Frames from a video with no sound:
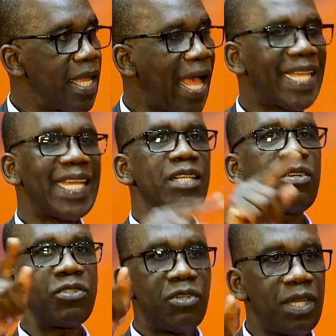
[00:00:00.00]
I
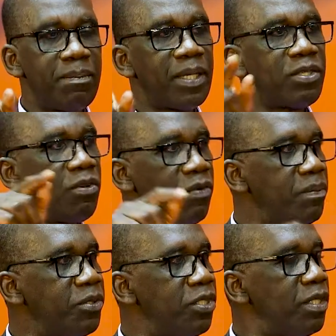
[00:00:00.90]
cannot talk about
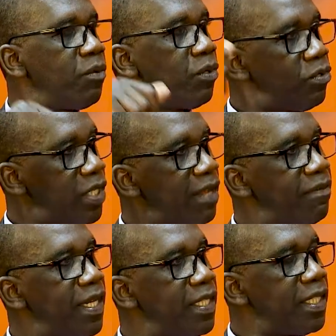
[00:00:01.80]
corruption and we're going to have
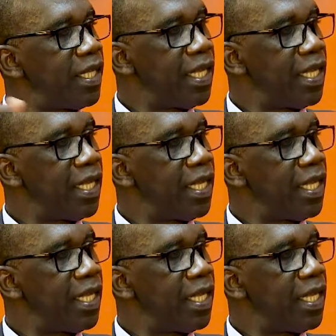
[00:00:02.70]
an